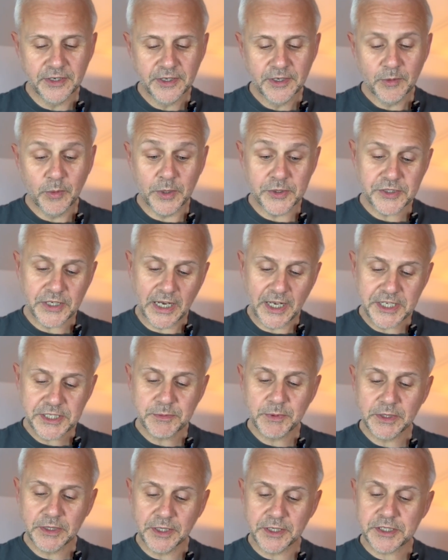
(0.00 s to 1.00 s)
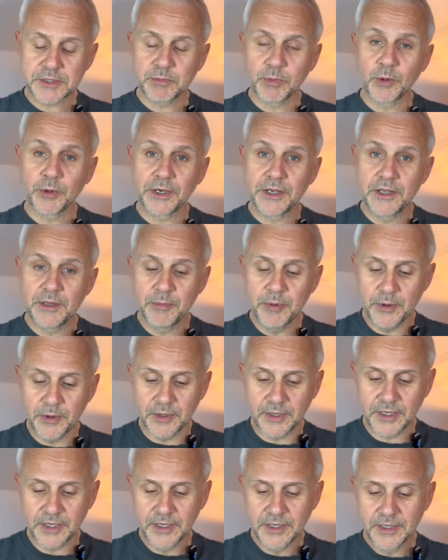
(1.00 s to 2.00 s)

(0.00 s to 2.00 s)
which, as we'll explore in the book,